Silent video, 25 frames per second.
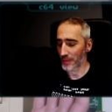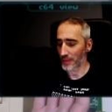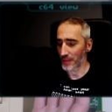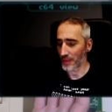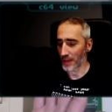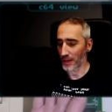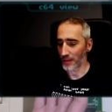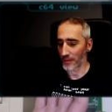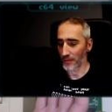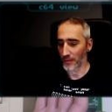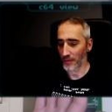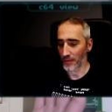
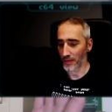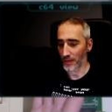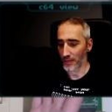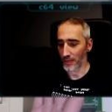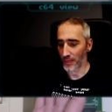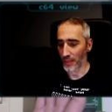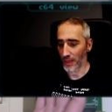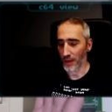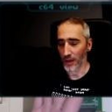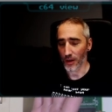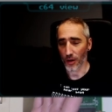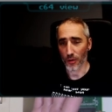they
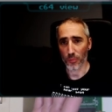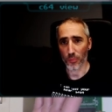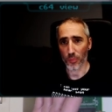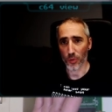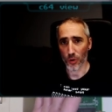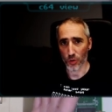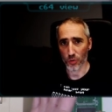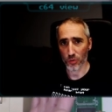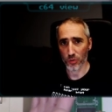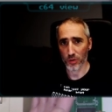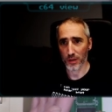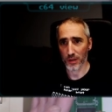they are
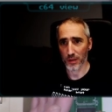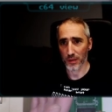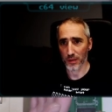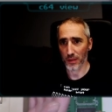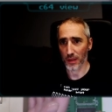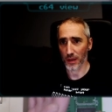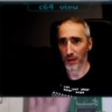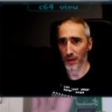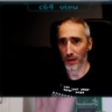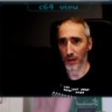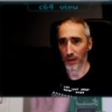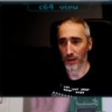
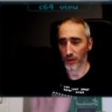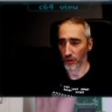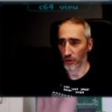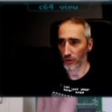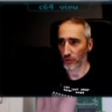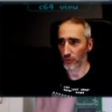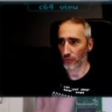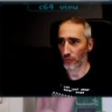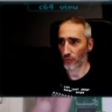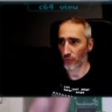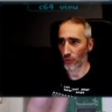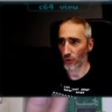broken, they are
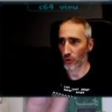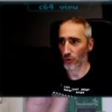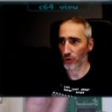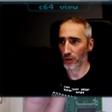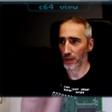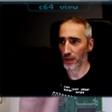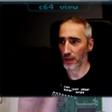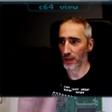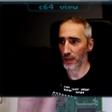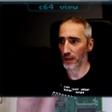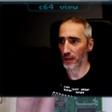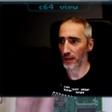not
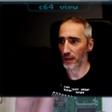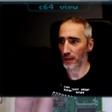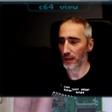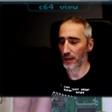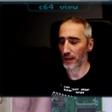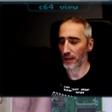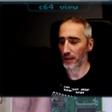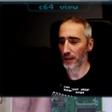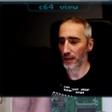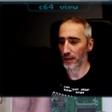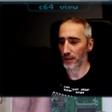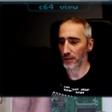working,
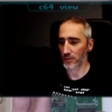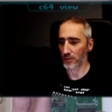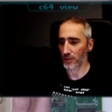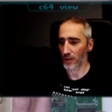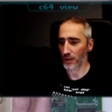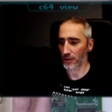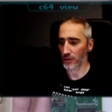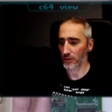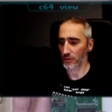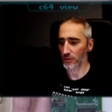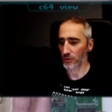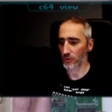and I
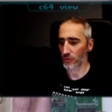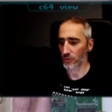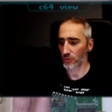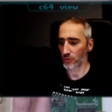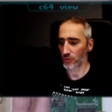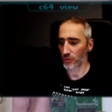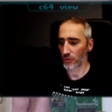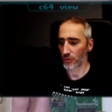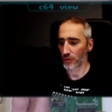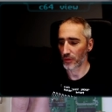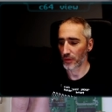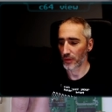started
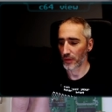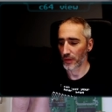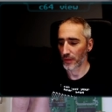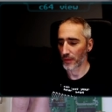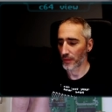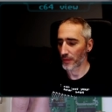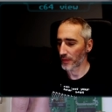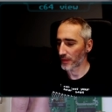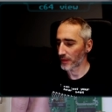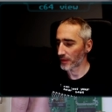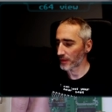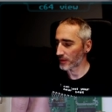to
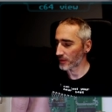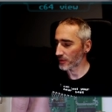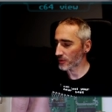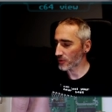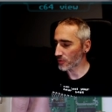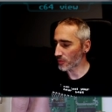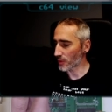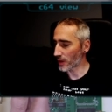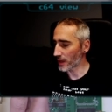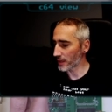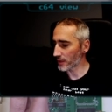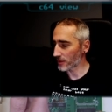
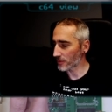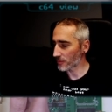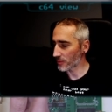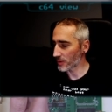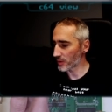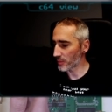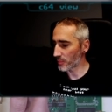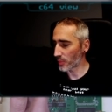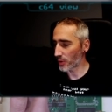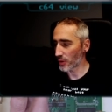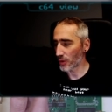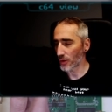try to
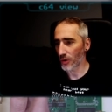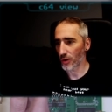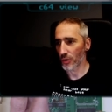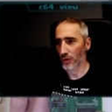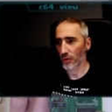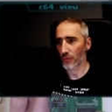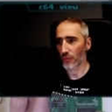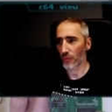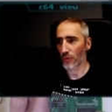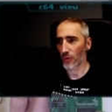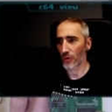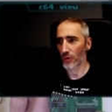
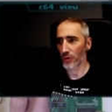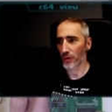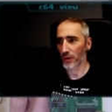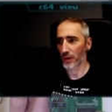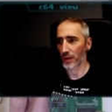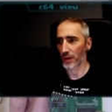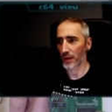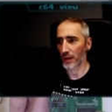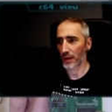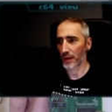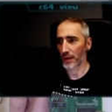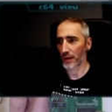repair
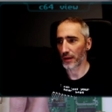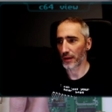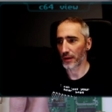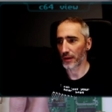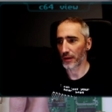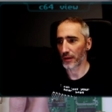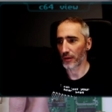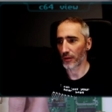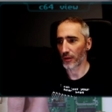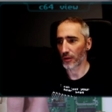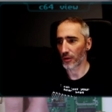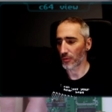one uh,
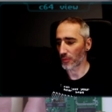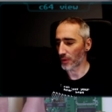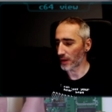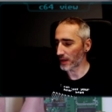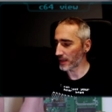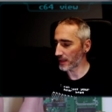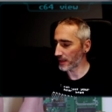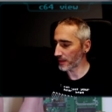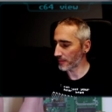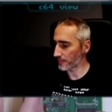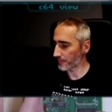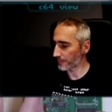
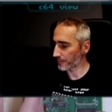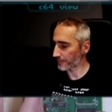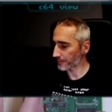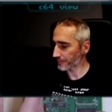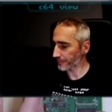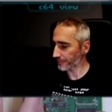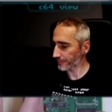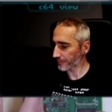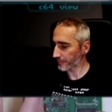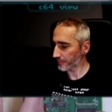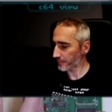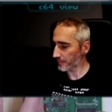already.
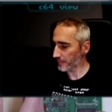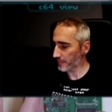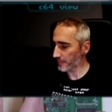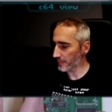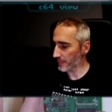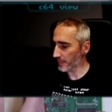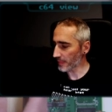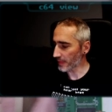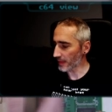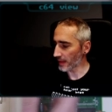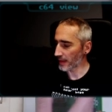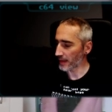
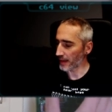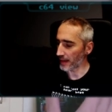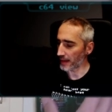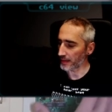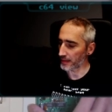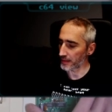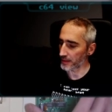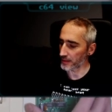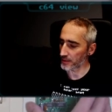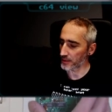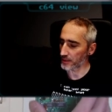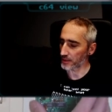
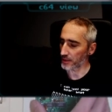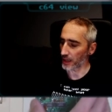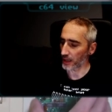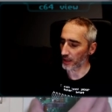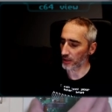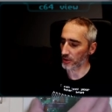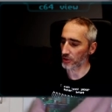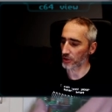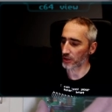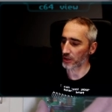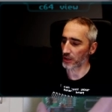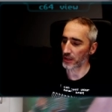And this is
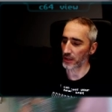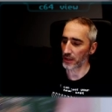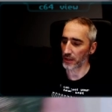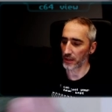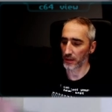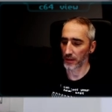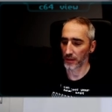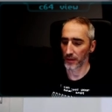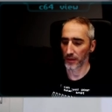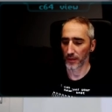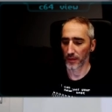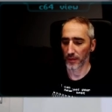
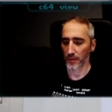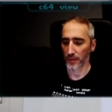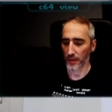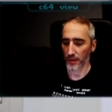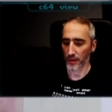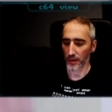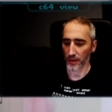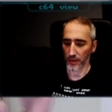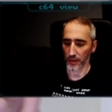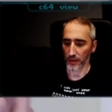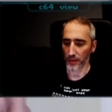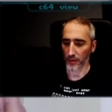actually
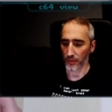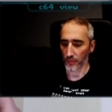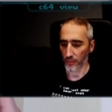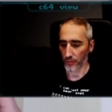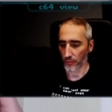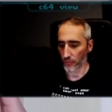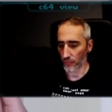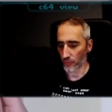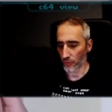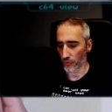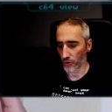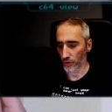uh,
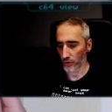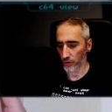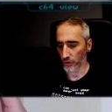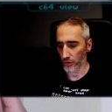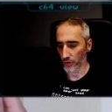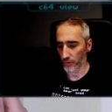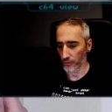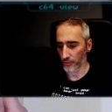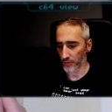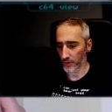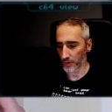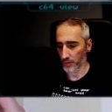one
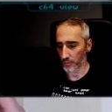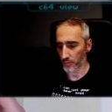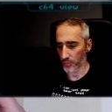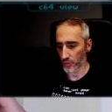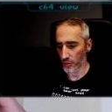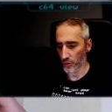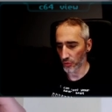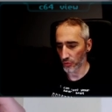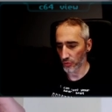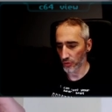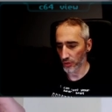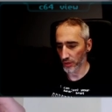of the
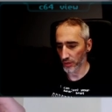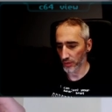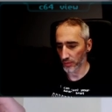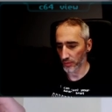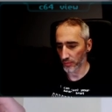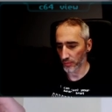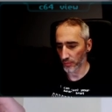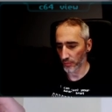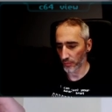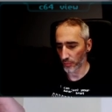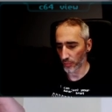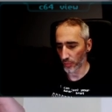
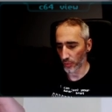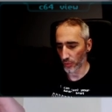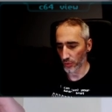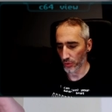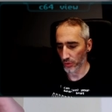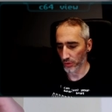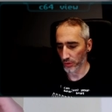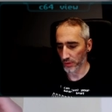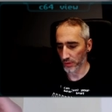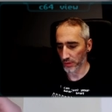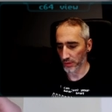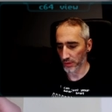broken
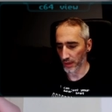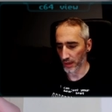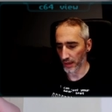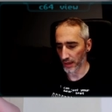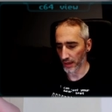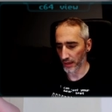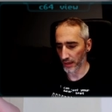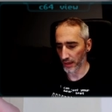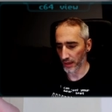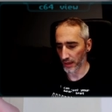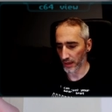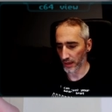boards
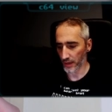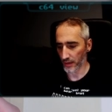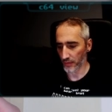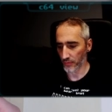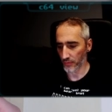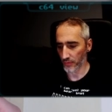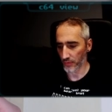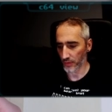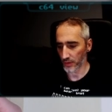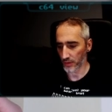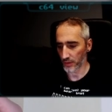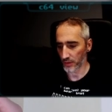I
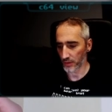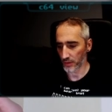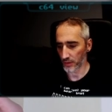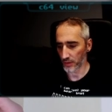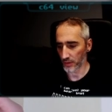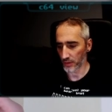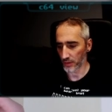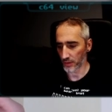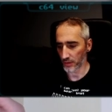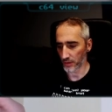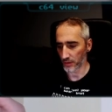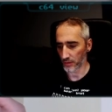have
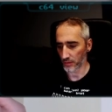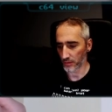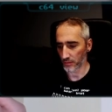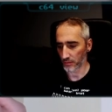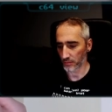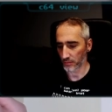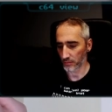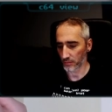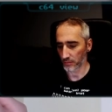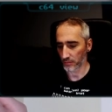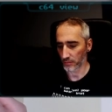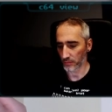in,
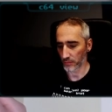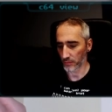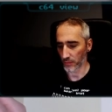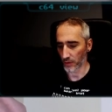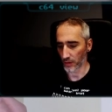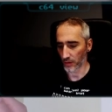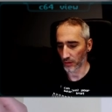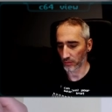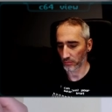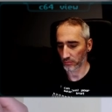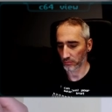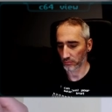in
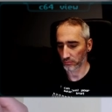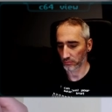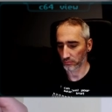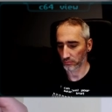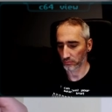well